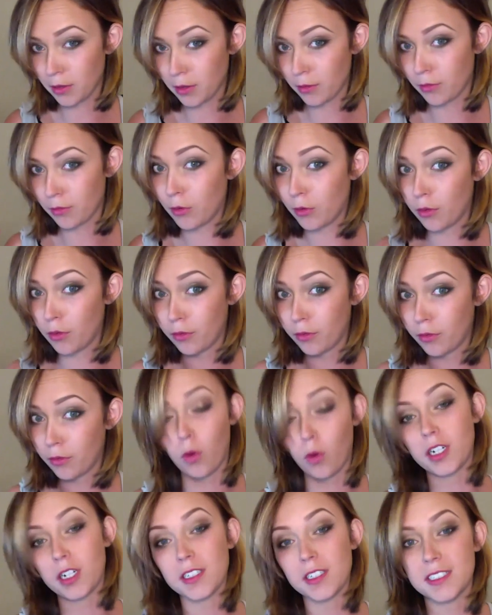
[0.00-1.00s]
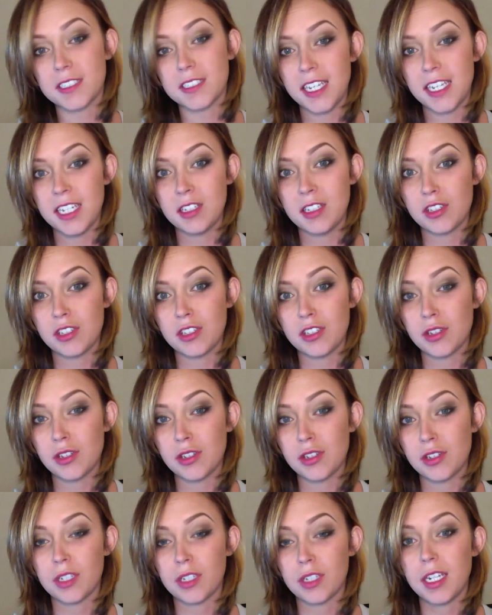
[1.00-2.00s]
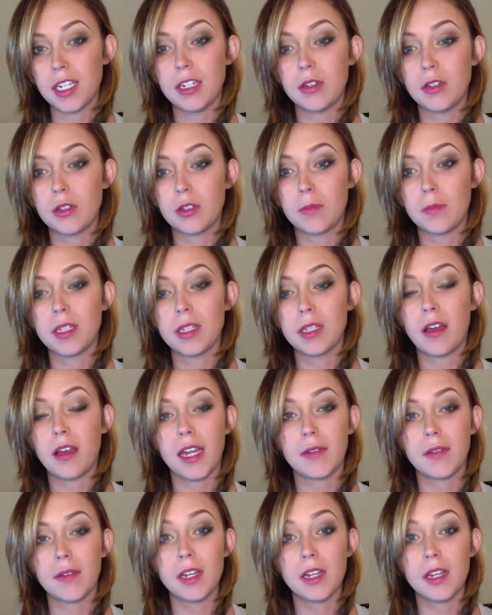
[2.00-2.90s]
full force into getting hoopingLIVE